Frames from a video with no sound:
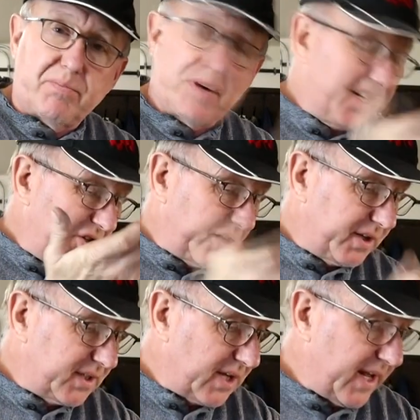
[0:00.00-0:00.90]
But as you
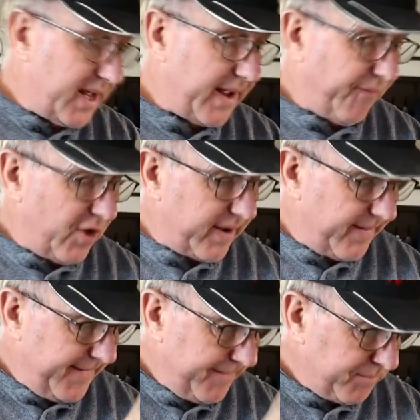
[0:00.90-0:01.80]
can see, if you
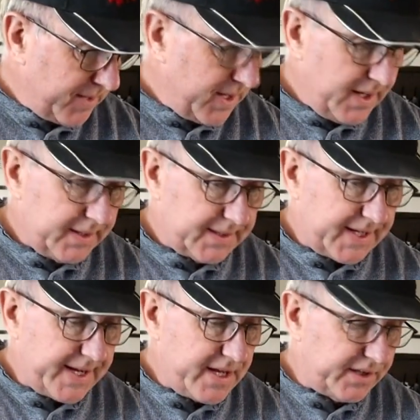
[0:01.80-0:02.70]

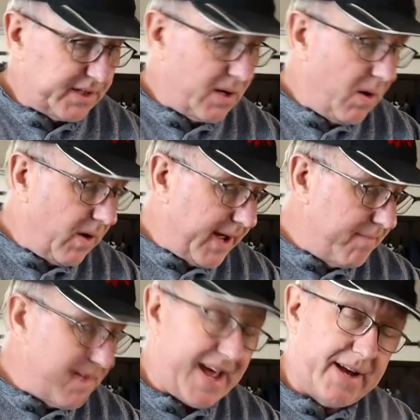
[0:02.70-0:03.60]
take your
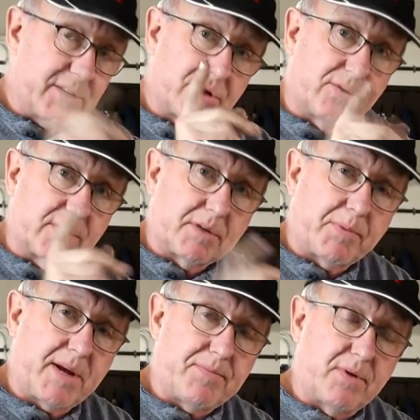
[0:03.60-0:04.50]
time and talk to
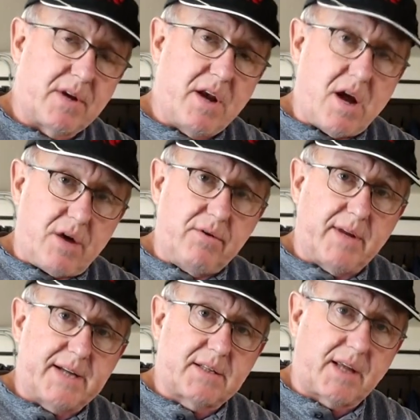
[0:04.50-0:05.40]
people that know.
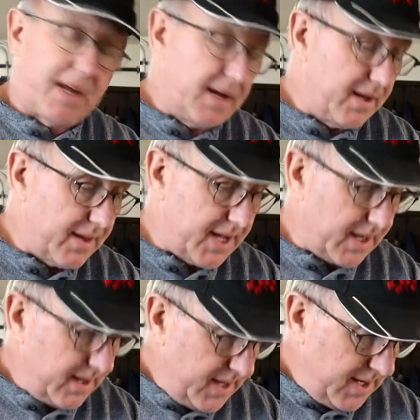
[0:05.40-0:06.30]
That's the key
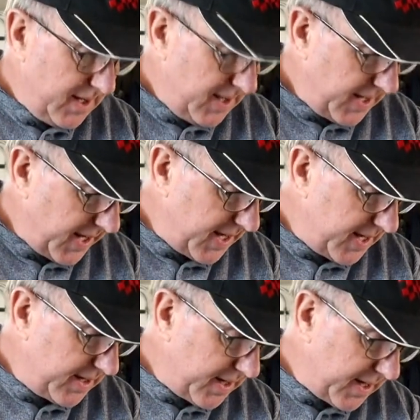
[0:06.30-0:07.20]
thing.
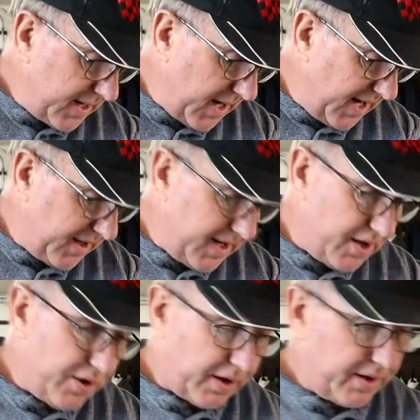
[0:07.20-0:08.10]
And I think
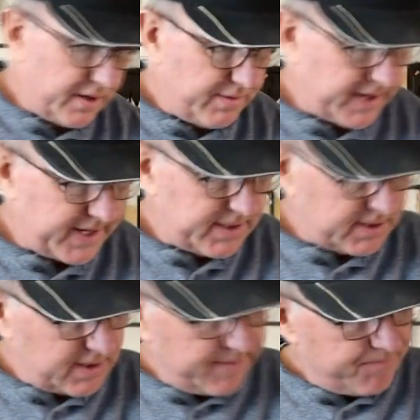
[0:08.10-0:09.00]
you can do
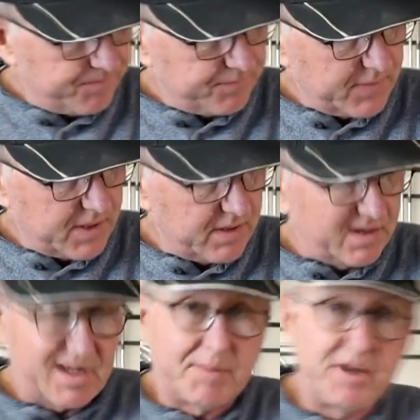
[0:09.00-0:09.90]
this.
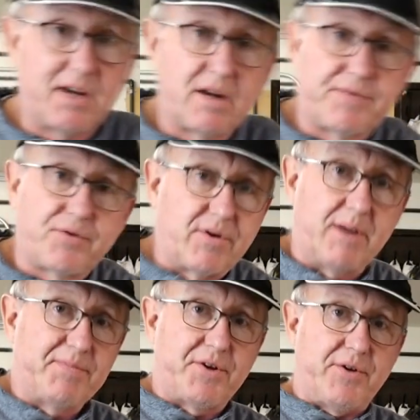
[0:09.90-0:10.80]
I mean, after all,
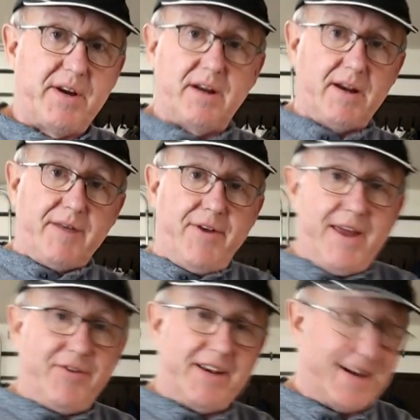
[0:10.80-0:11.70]
I'm doing it, and I've
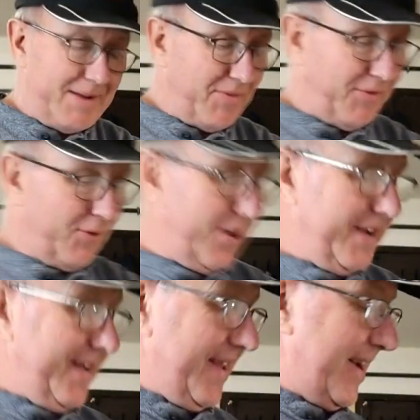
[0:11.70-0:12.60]
never done it before.
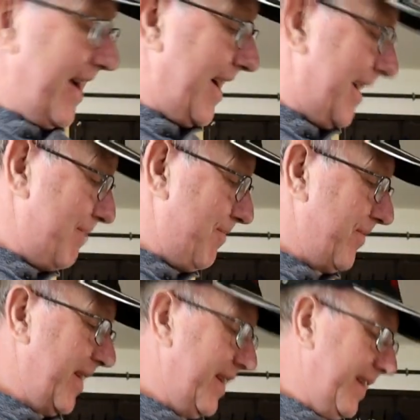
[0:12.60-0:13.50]

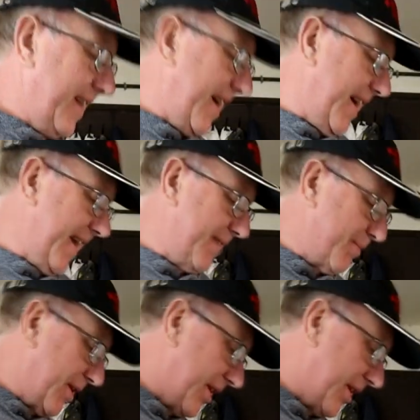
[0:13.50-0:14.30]
But